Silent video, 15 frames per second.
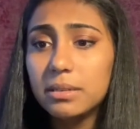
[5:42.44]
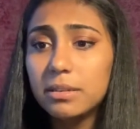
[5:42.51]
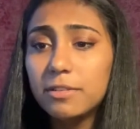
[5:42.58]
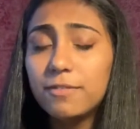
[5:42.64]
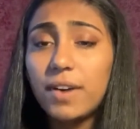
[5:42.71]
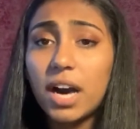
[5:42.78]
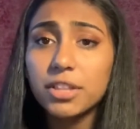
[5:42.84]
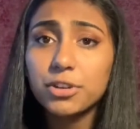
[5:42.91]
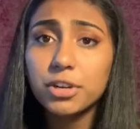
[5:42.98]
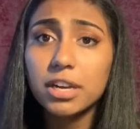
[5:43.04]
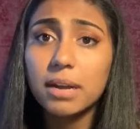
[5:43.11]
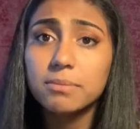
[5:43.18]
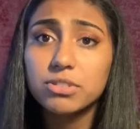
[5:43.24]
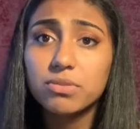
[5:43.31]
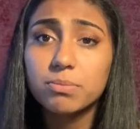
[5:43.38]
Father
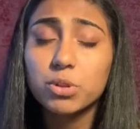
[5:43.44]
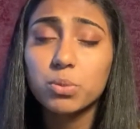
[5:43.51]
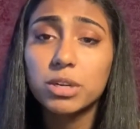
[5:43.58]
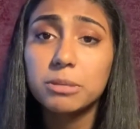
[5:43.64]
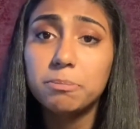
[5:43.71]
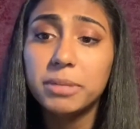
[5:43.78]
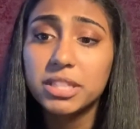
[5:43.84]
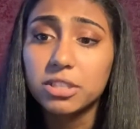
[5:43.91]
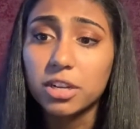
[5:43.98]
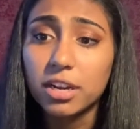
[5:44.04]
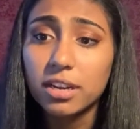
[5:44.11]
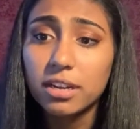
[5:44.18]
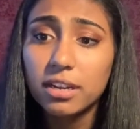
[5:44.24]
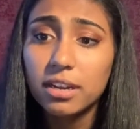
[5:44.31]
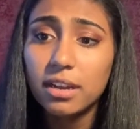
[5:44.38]
comes from the word
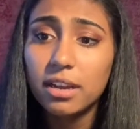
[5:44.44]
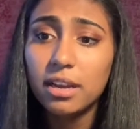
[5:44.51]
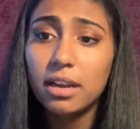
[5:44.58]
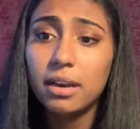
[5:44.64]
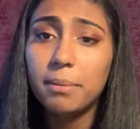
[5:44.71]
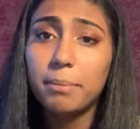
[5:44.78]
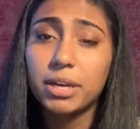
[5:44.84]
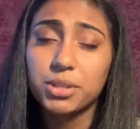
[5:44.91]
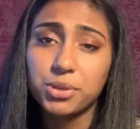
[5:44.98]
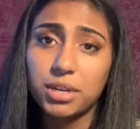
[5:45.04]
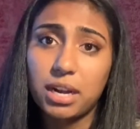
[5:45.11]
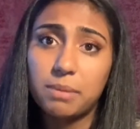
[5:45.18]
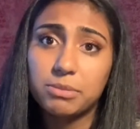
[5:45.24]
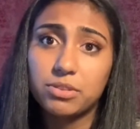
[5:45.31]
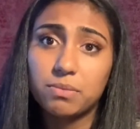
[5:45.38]
pitar. Mother
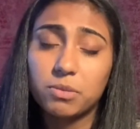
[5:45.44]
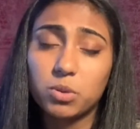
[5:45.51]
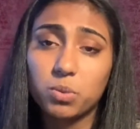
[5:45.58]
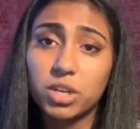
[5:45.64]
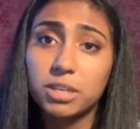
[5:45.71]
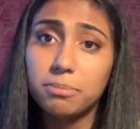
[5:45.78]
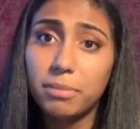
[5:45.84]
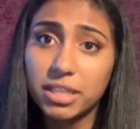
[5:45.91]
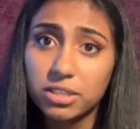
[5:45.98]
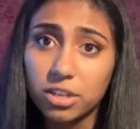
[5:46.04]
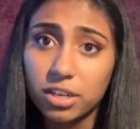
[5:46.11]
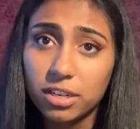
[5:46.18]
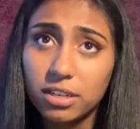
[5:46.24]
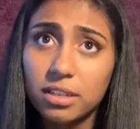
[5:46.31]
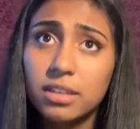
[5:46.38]
comes from the word
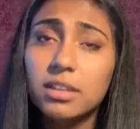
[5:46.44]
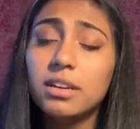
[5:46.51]
mother.